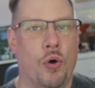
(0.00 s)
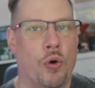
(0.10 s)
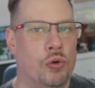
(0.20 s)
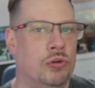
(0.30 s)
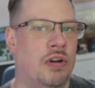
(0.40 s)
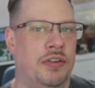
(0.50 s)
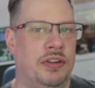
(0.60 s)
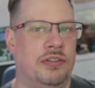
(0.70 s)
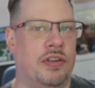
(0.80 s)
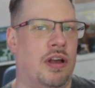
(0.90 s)
All
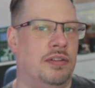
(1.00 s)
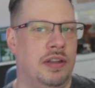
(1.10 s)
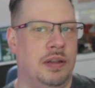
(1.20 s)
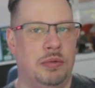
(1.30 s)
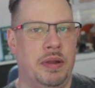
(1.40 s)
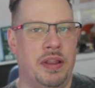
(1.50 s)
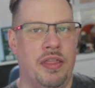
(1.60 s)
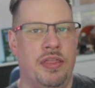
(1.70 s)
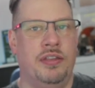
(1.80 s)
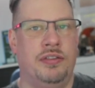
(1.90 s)
graphics cards
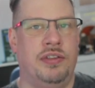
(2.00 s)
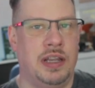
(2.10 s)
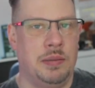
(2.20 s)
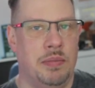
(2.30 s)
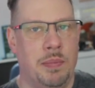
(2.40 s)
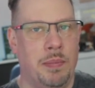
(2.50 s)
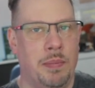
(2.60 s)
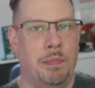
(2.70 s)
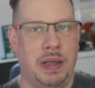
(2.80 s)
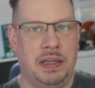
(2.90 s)
implement the same
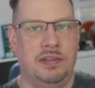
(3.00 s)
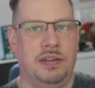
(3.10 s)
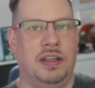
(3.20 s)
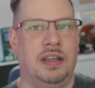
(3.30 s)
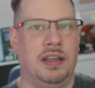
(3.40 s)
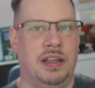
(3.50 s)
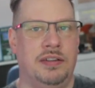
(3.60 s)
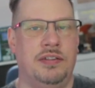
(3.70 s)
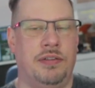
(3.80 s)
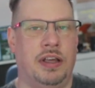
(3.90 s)
basic
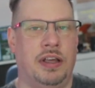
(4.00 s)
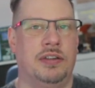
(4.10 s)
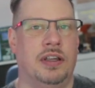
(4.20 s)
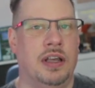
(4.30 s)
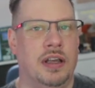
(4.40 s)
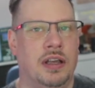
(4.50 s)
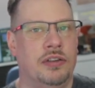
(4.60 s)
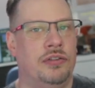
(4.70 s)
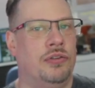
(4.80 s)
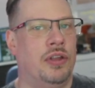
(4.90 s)
interface
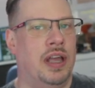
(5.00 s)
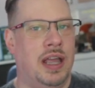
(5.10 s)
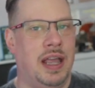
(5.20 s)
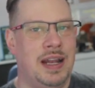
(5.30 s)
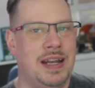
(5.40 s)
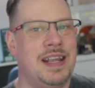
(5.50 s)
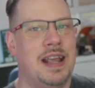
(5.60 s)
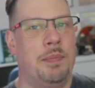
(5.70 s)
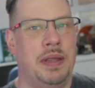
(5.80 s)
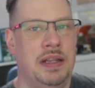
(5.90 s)
so that
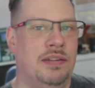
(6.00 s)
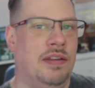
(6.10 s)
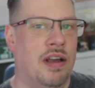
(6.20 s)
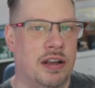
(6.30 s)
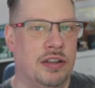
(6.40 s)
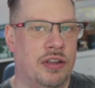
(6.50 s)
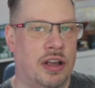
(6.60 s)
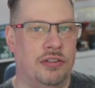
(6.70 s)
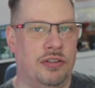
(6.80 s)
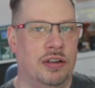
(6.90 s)
any PC
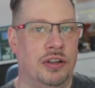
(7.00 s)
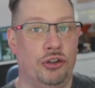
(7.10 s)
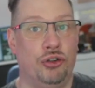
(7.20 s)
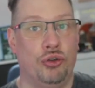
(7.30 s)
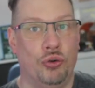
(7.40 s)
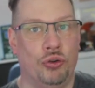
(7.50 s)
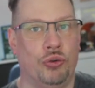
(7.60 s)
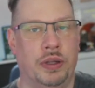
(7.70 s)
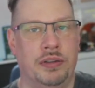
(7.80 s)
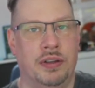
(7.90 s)
architecture can talk
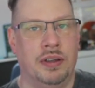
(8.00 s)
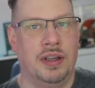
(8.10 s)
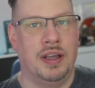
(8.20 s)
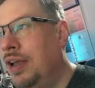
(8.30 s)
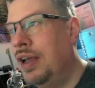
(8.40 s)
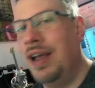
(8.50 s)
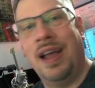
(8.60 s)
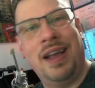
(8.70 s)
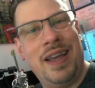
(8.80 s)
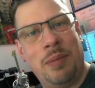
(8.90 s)
to it
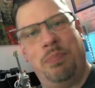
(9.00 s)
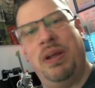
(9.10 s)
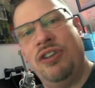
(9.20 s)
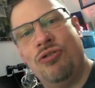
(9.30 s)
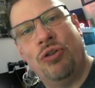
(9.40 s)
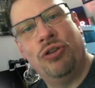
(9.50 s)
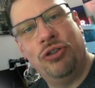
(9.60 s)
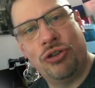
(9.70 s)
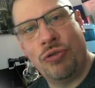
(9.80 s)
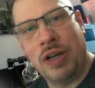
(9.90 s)
and get a picture on the
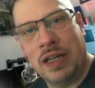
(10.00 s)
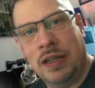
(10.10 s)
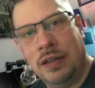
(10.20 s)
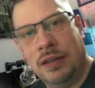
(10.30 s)
screen.